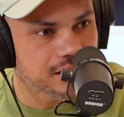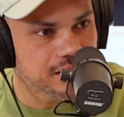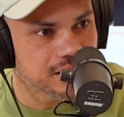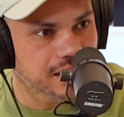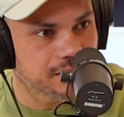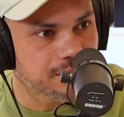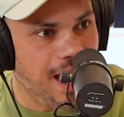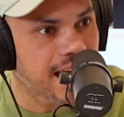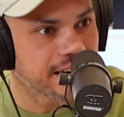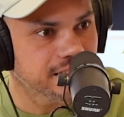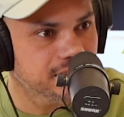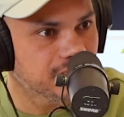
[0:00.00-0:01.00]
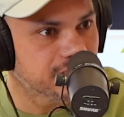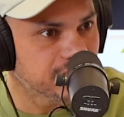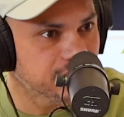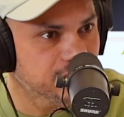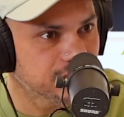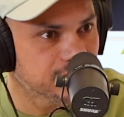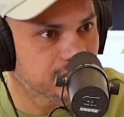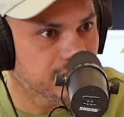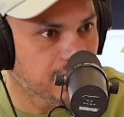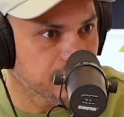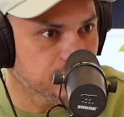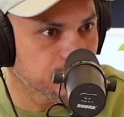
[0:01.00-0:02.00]
same addictions that
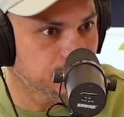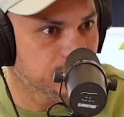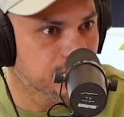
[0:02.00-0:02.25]
I do.